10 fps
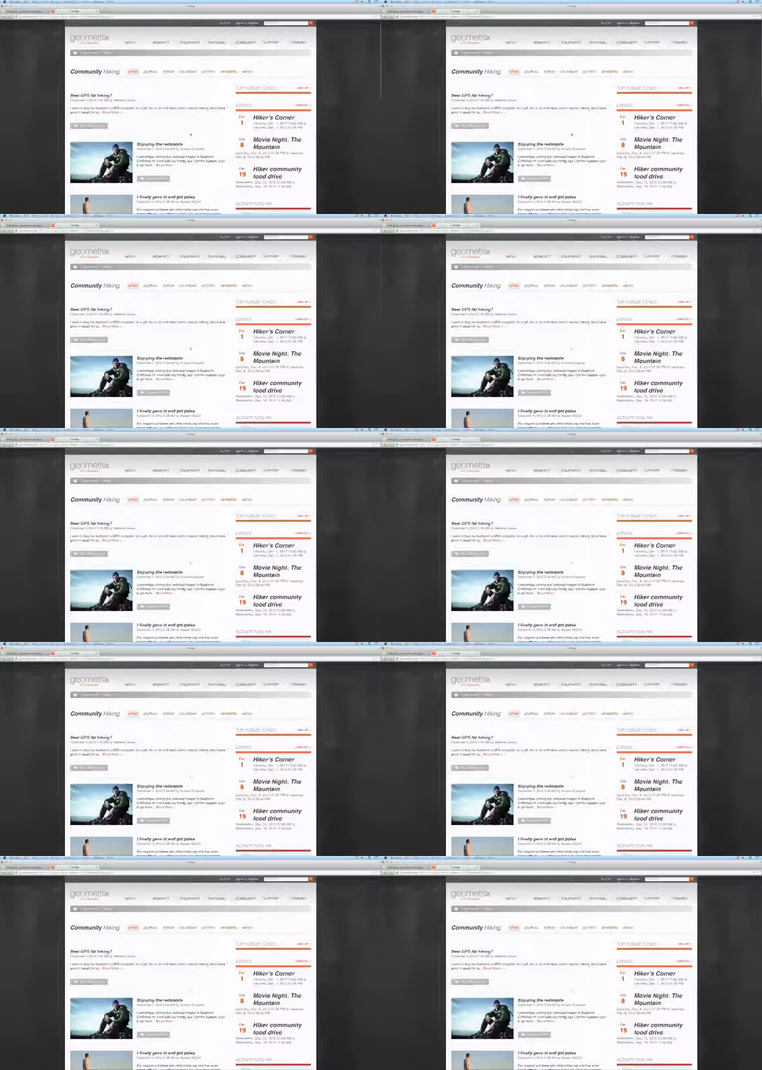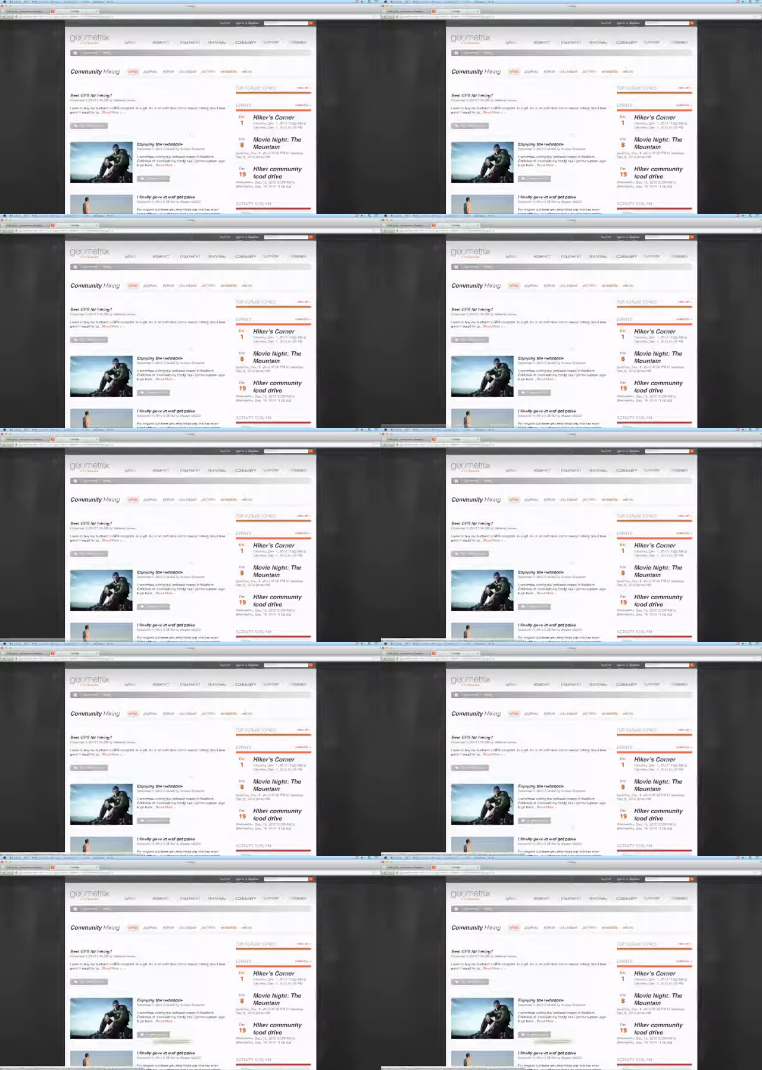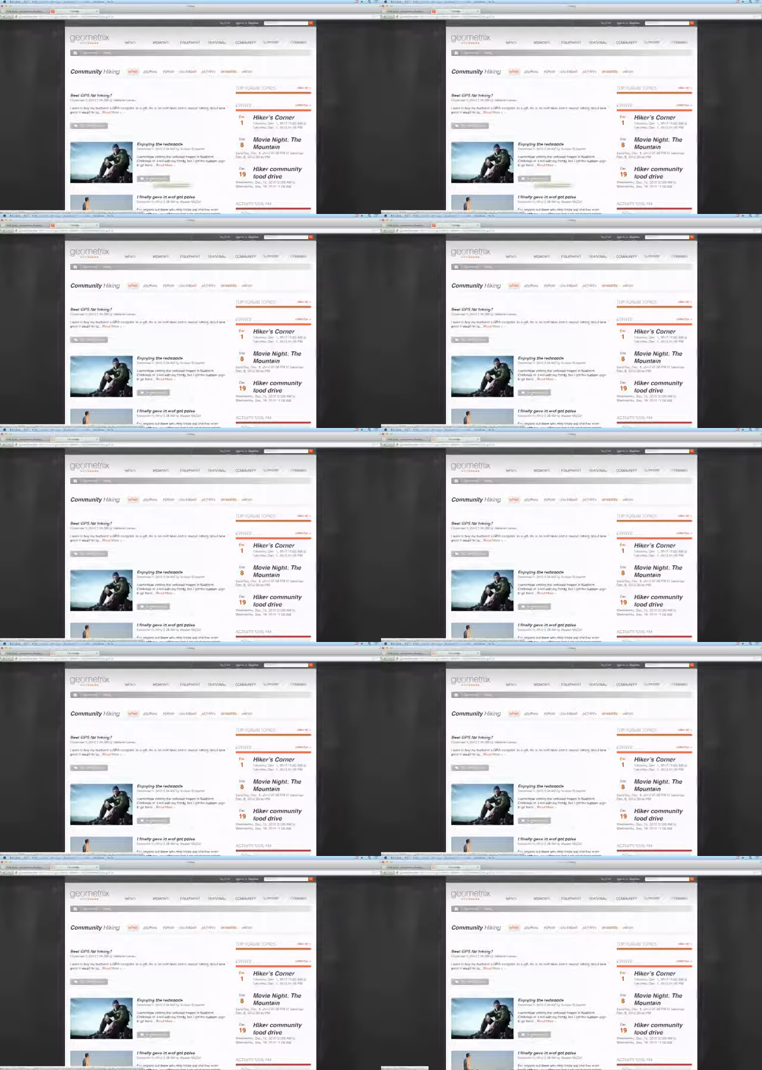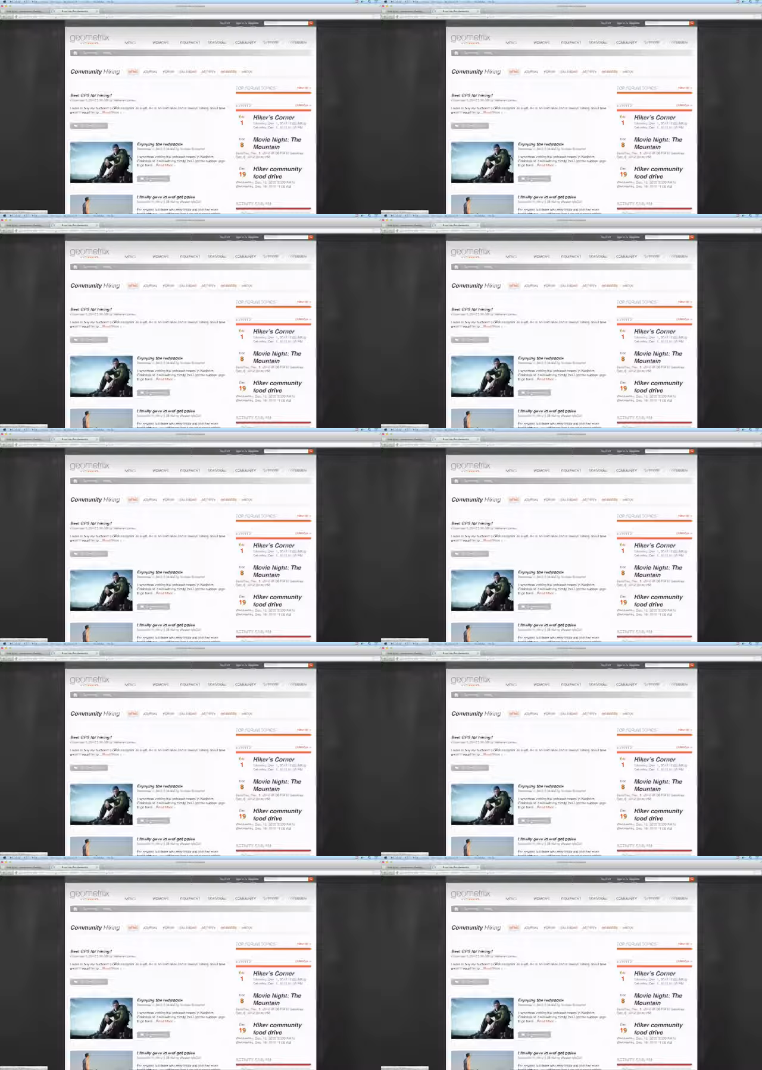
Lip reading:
Nobody's mouth can be seen.